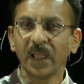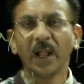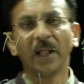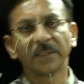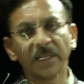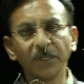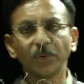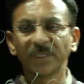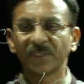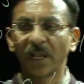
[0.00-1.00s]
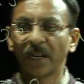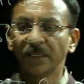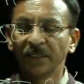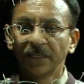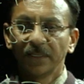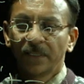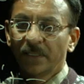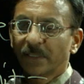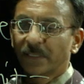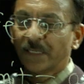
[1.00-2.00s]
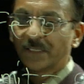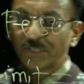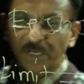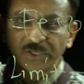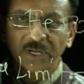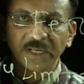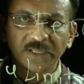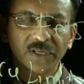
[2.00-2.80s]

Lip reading: and then you decide the section is